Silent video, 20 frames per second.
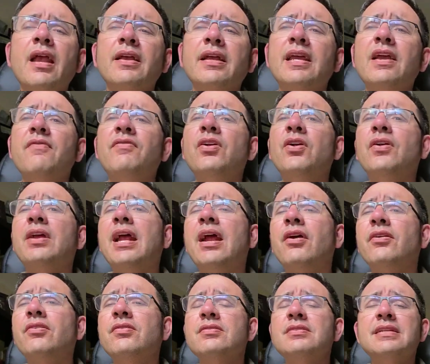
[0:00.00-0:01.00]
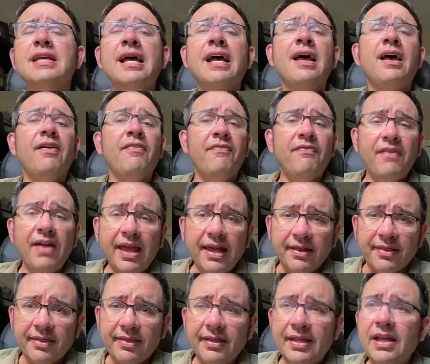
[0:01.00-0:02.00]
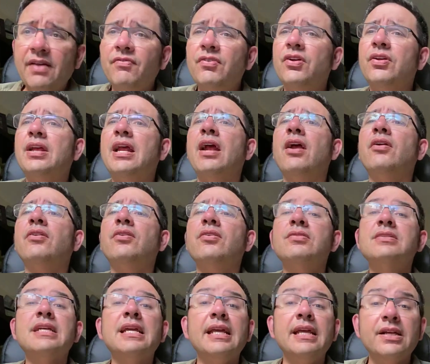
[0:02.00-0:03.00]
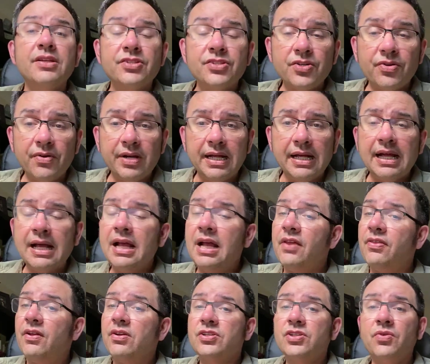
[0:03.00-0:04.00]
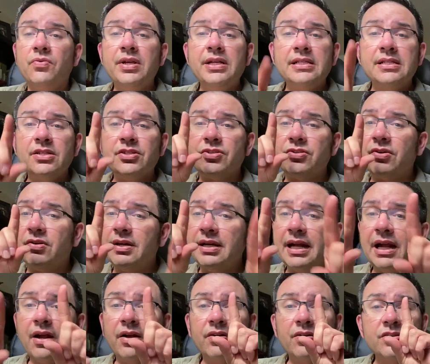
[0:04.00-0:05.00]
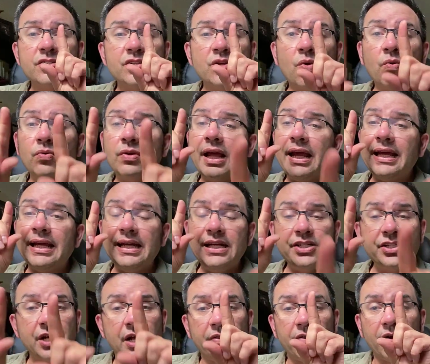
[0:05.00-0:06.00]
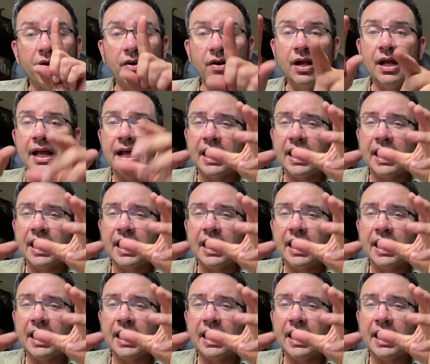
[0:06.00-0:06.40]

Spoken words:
Give your characters faith. Give your characters a history. There's a reason certain characters don't like each other.